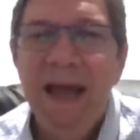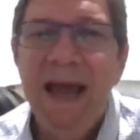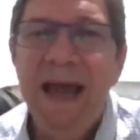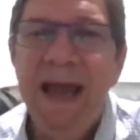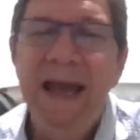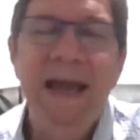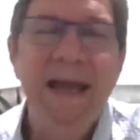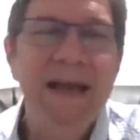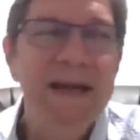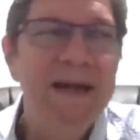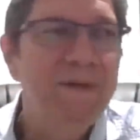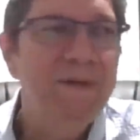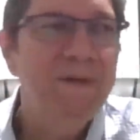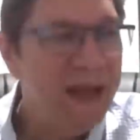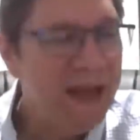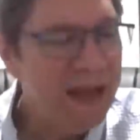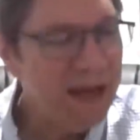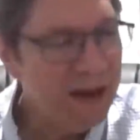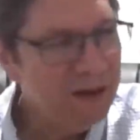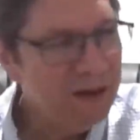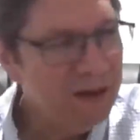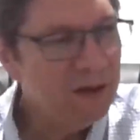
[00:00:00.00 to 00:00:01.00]
And
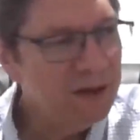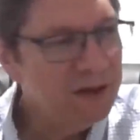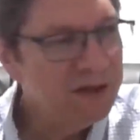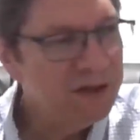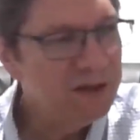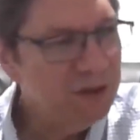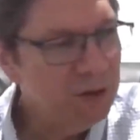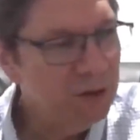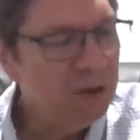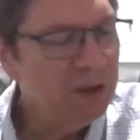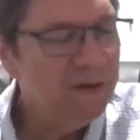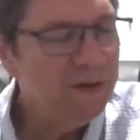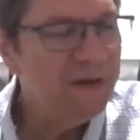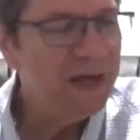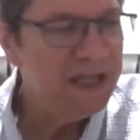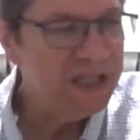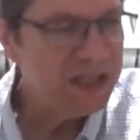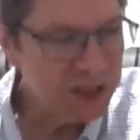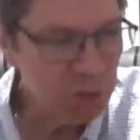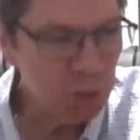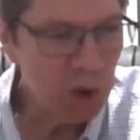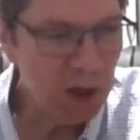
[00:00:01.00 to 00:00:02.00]
they understood,
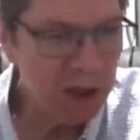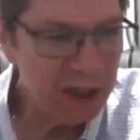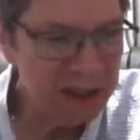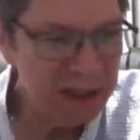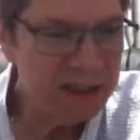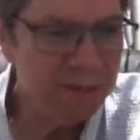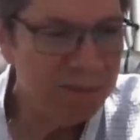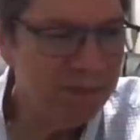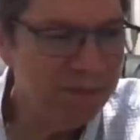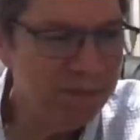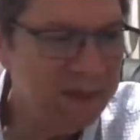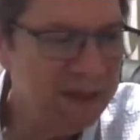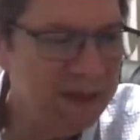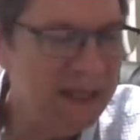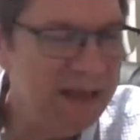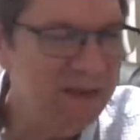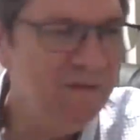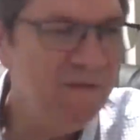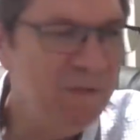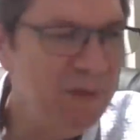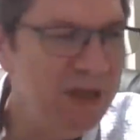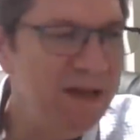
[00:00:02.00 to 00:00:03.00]
they just wanted to
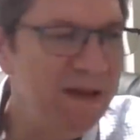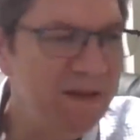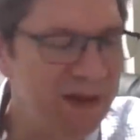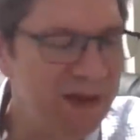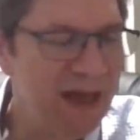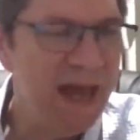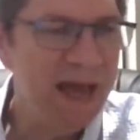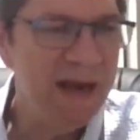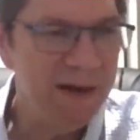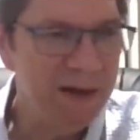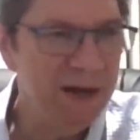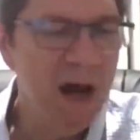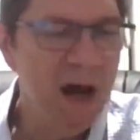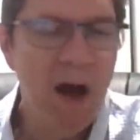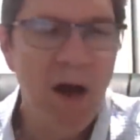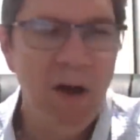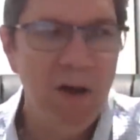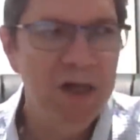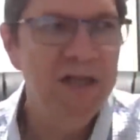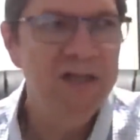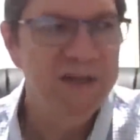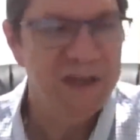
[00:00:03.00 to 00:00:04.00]
give me that
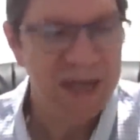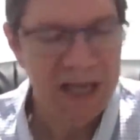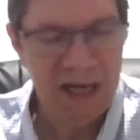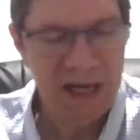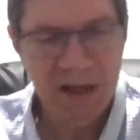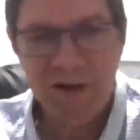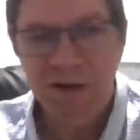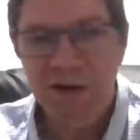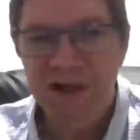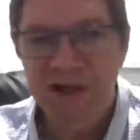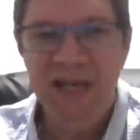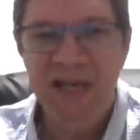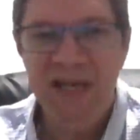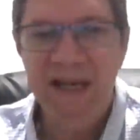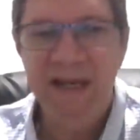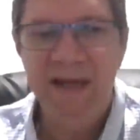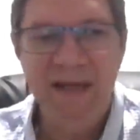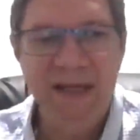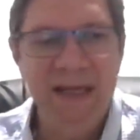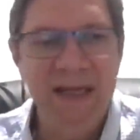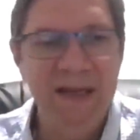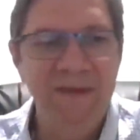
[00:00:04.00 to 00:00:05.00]
knowledge, that
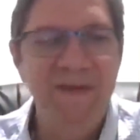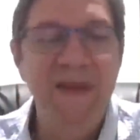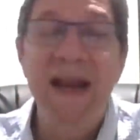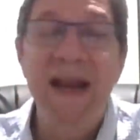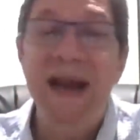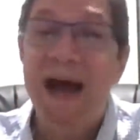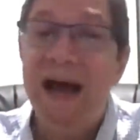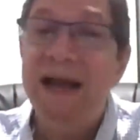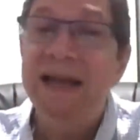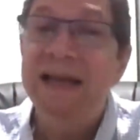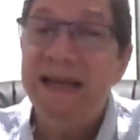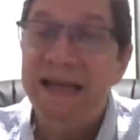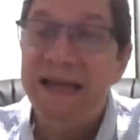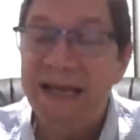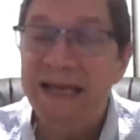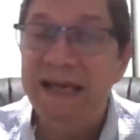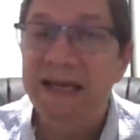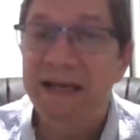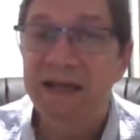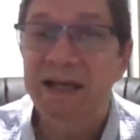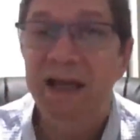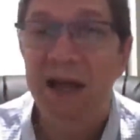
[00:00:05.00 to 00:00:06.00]
understanding that I
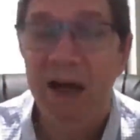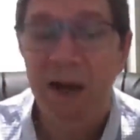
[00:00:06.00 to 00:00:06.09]
needed to